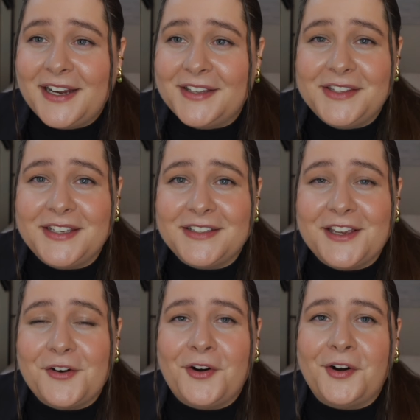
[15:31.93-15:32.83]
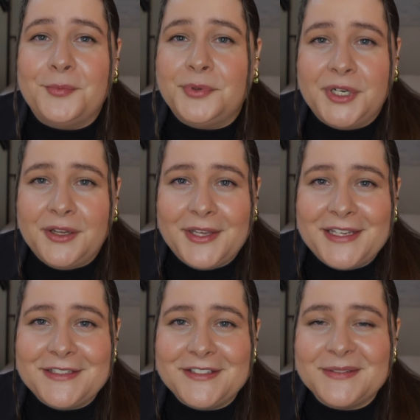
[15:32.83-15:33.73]
I think they are
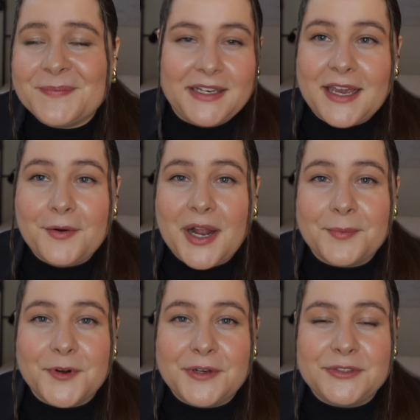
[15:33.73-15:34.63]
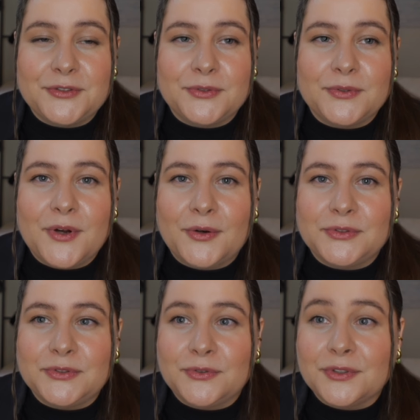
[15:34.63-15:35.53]
brilliant. And now I'm going to go
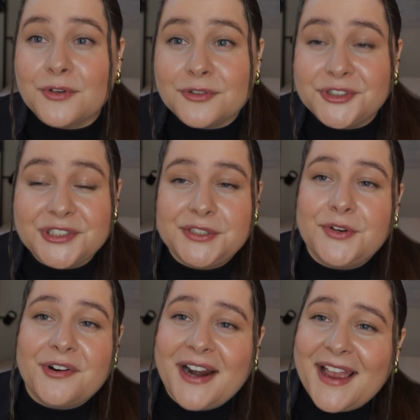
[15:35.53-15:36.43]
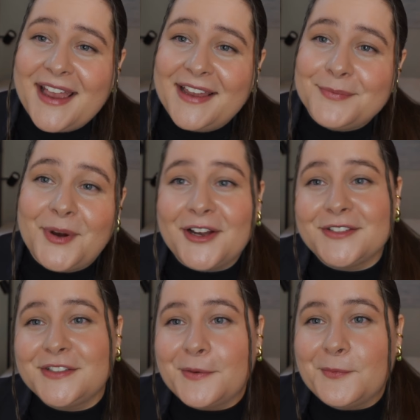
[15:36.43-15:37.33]
to the grocery store and buy
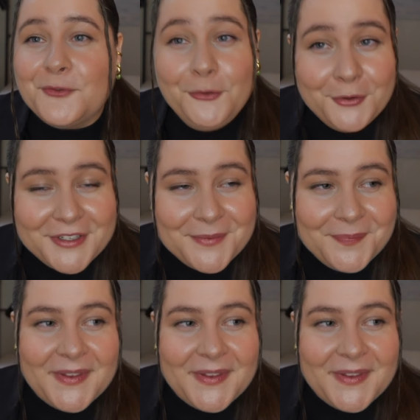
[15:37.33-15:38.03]
some food.